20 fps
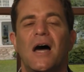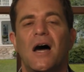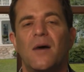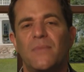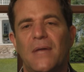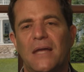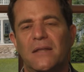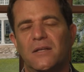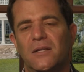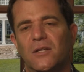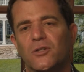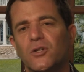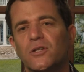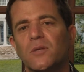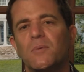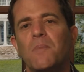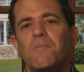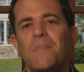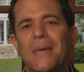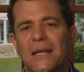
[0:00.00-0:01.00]
And it took
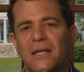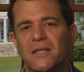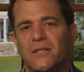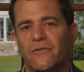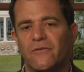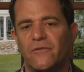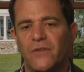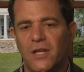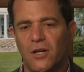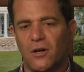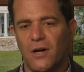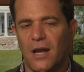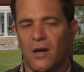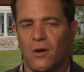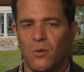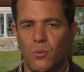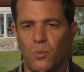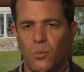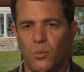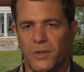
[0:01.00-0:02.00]
them a minute to figure
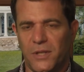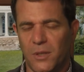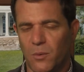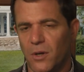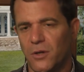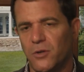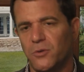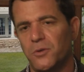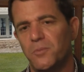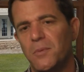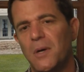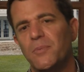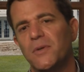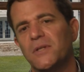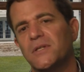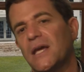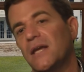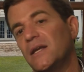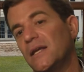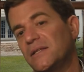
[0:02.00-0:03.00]
out what they wanted to do with
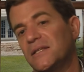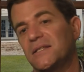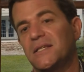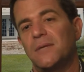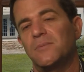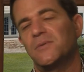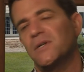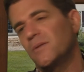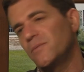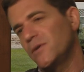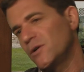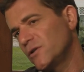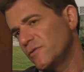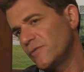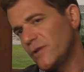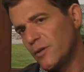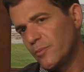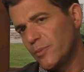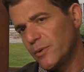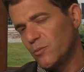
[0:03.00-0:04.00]
Muppets, and at the same time they were
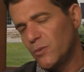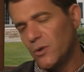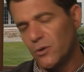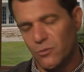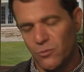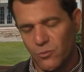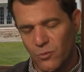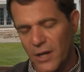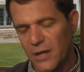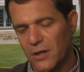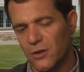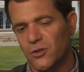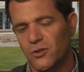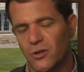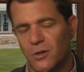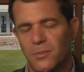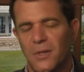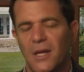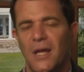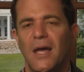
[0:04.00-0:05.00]
developing. We were writing our
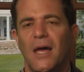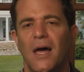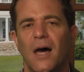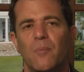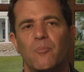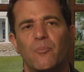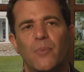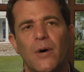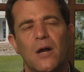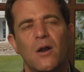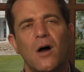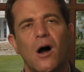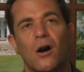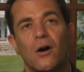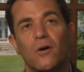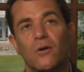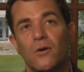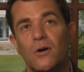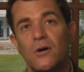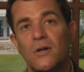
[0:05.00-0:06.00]
script, but
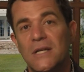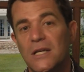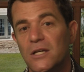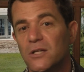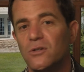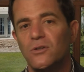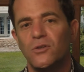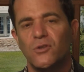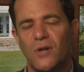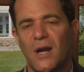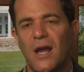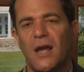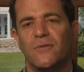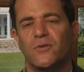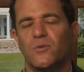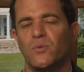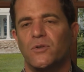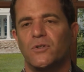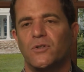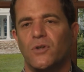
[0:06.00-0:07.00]
our initial
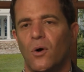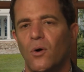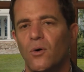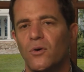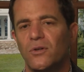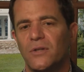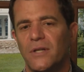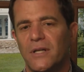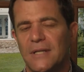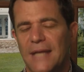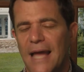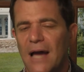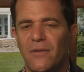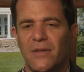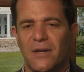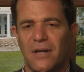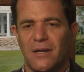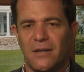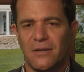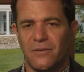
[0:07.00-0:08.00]
drafts were totally. Now
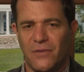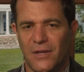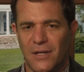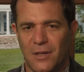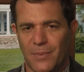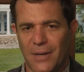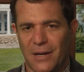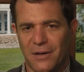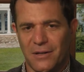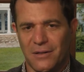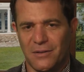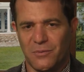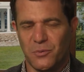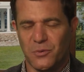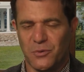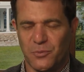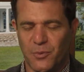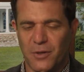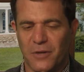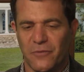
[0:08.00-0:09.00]
that I think about it, it
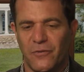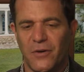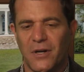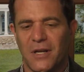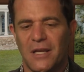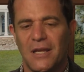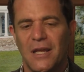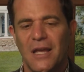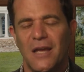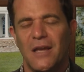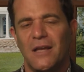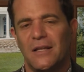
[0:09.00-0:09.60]
was pretty funny.